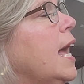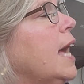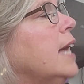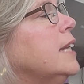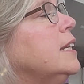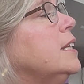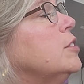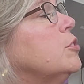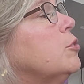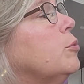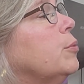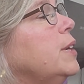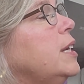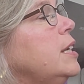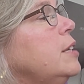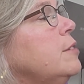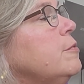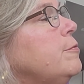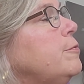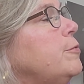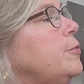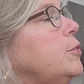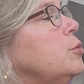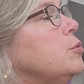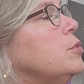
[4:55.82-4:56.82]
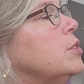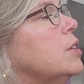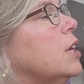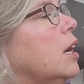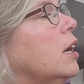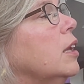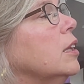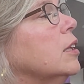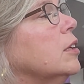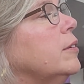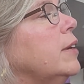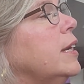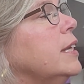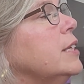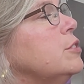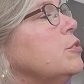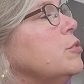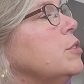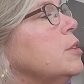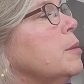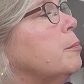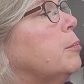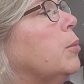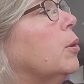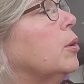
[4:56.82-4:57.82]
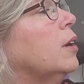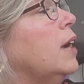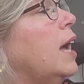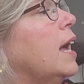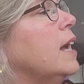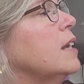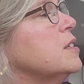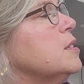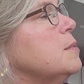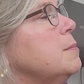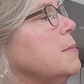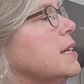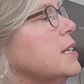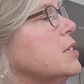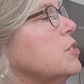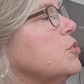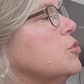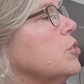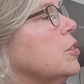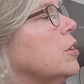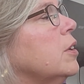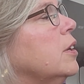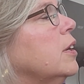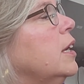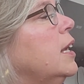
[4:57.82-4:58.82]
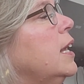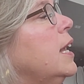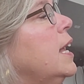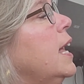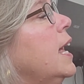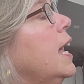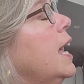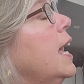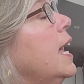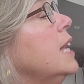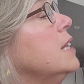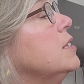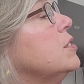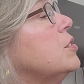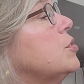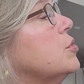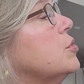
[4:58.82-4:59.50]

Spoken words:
added green food coloring to the borax mixture and